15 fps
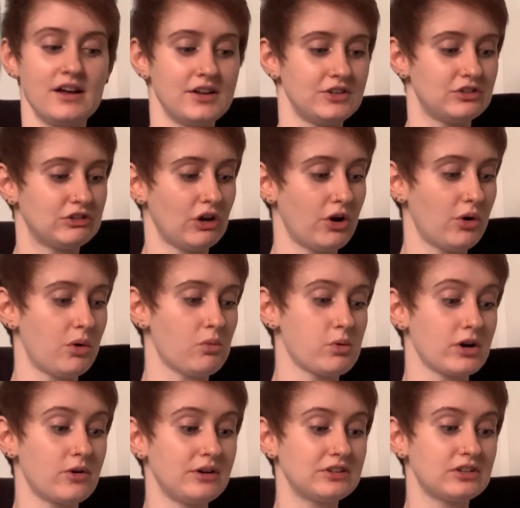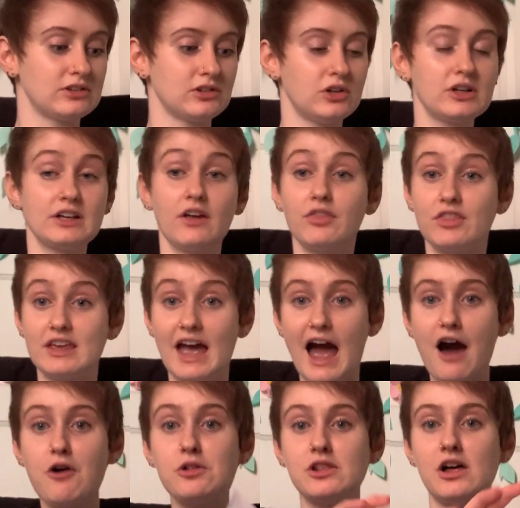So we're going to look at the
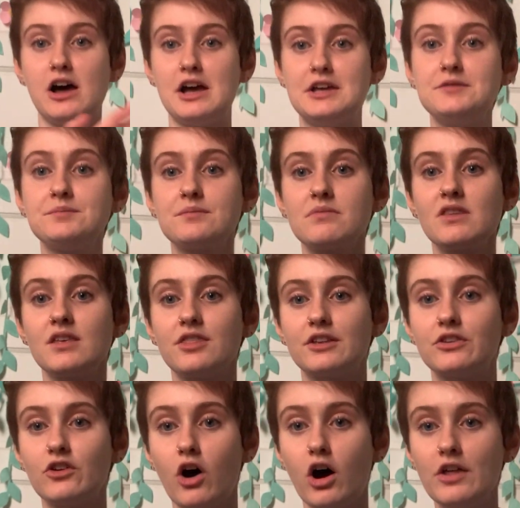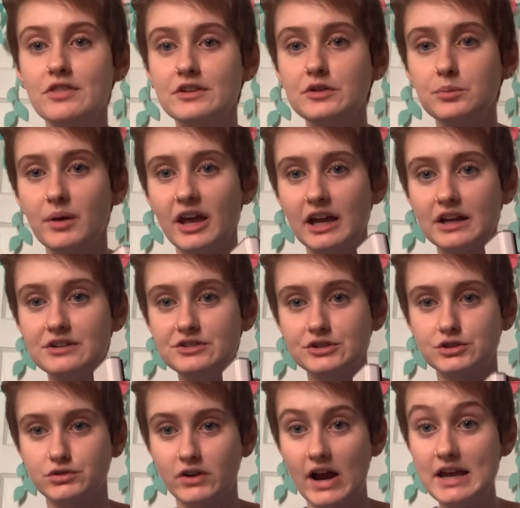outline that's on this page.
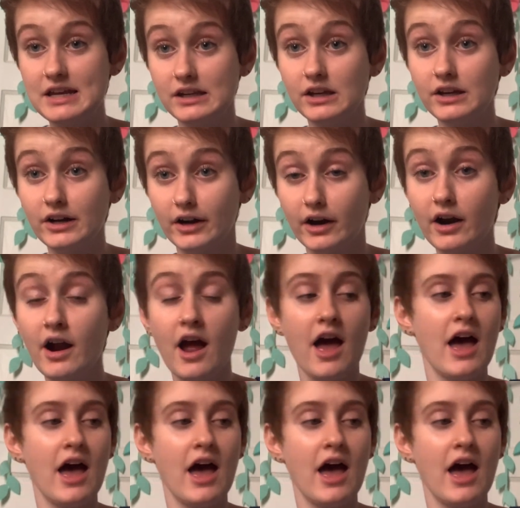It's right here,